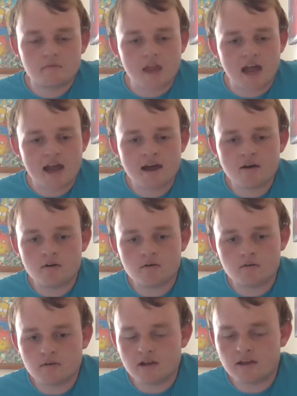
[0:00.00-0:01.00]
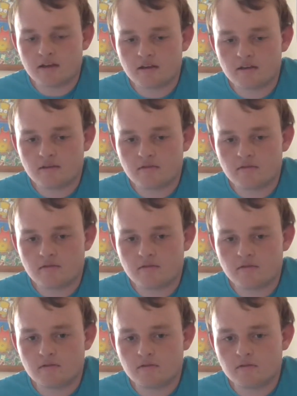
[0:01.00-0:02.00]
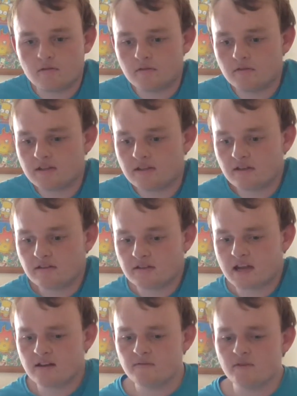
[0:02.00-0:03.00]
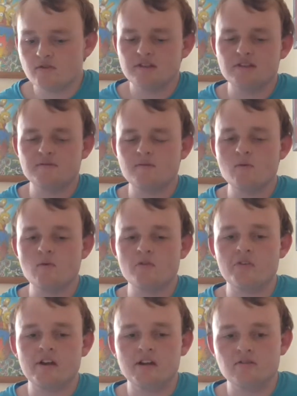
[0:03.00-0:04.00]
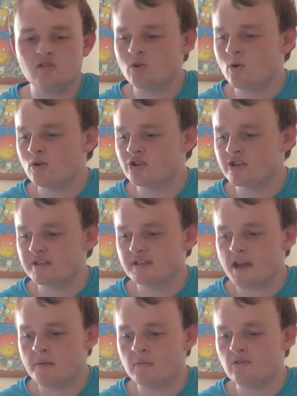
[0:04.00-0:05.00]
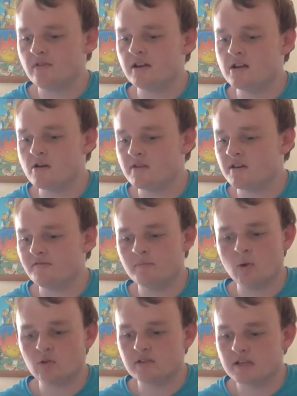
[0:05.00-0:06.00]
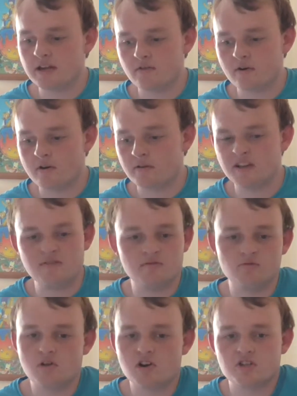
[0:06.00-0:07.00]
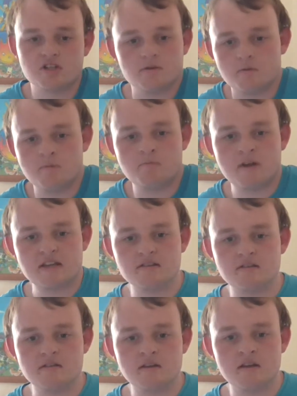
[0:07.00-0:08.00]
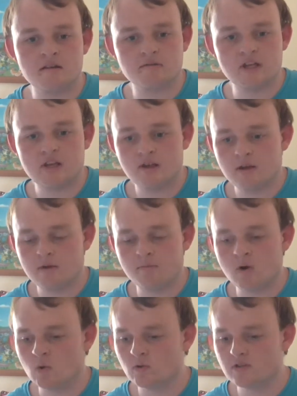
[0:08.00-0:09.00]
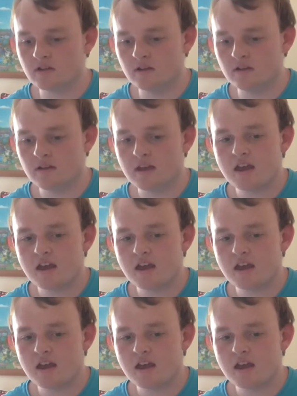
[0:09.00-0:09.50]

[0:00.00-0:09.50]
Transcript: How? Like, the televoters thought that Georgia, San Marino, and even Montenegro, and even Russia were better than Malta.